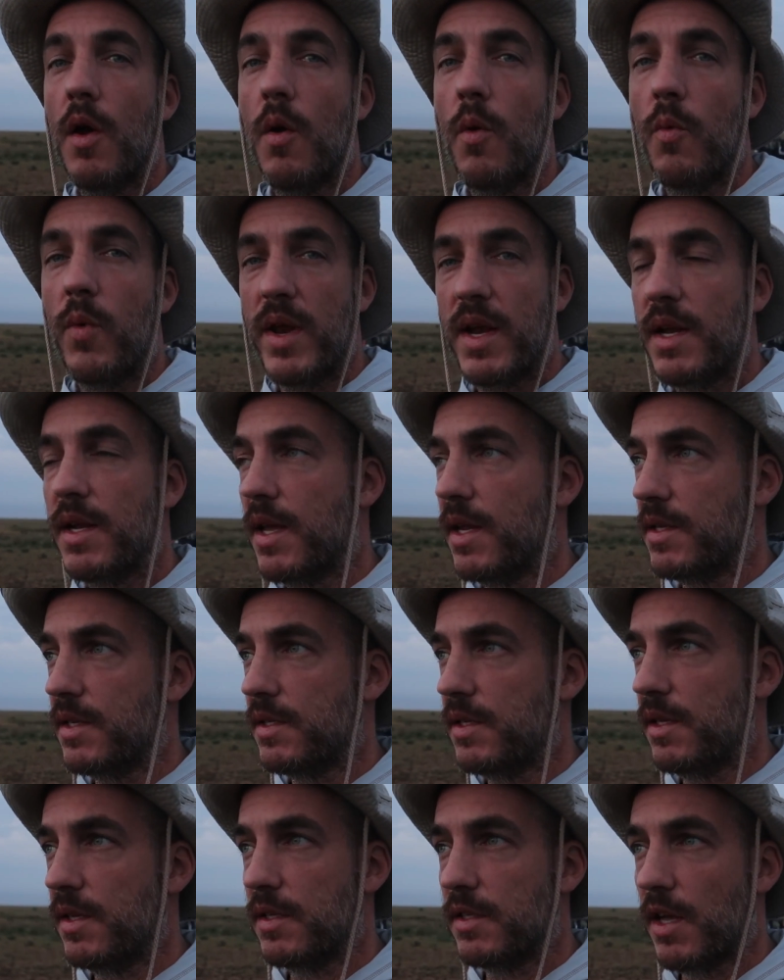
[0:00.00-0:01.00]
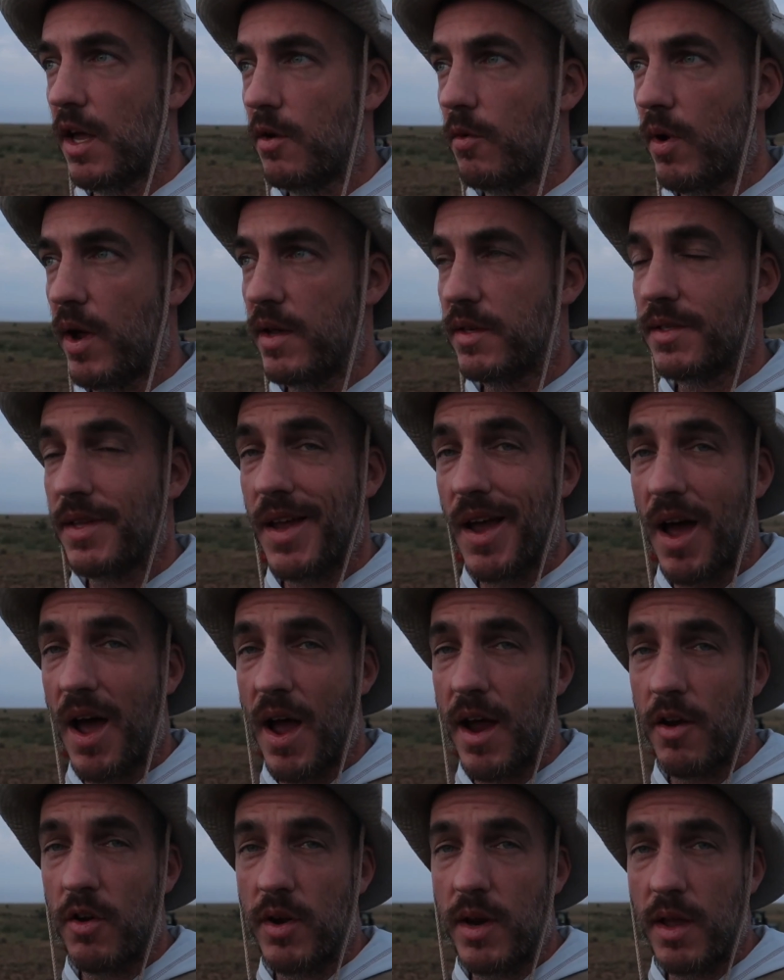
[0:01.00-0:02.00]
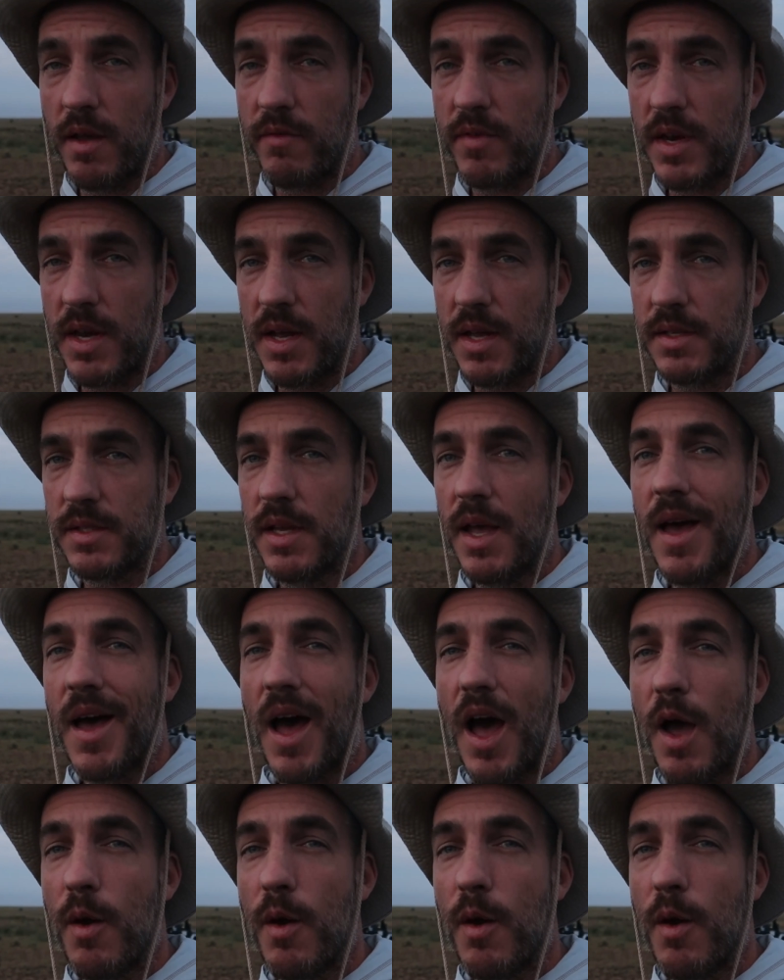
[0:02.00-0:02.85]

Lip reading: We didn't get to see the sunrise. The irony of it is